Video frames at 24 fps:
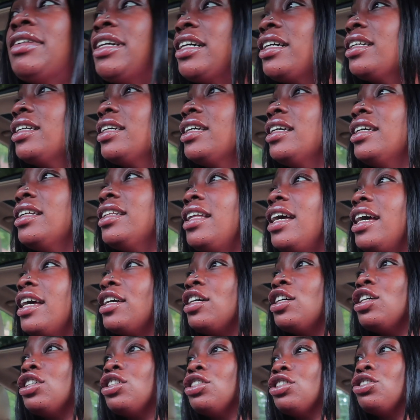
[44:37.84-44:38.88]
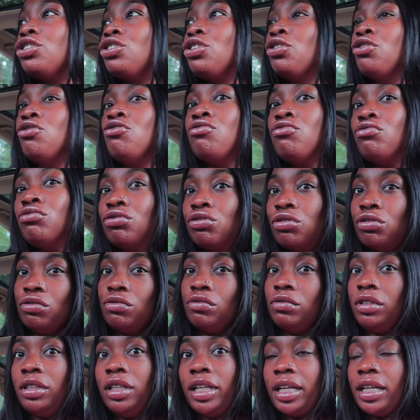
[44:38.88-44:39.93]
not gonna get like too too
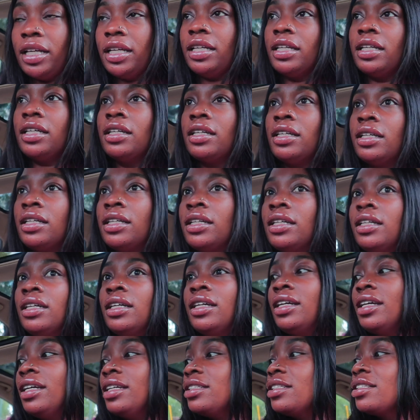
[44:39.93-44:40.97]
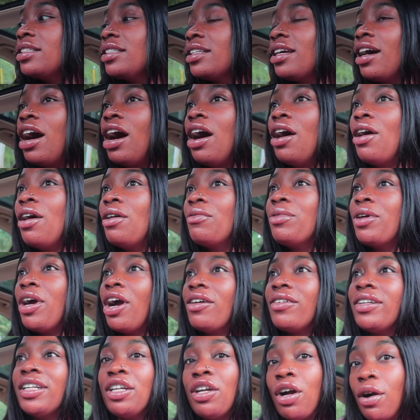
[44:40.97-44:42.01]
lit. It's uh, we're
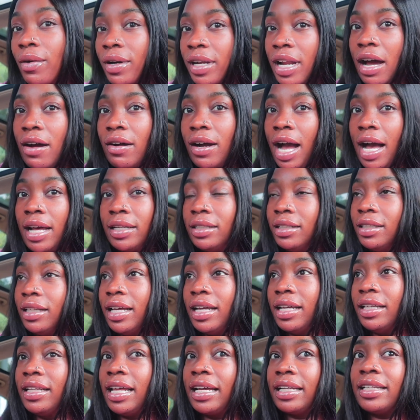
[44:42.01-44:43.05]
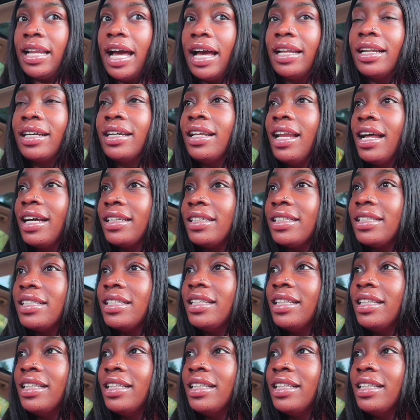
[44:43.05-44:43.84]
already going out kind of late. Like nine o'clock is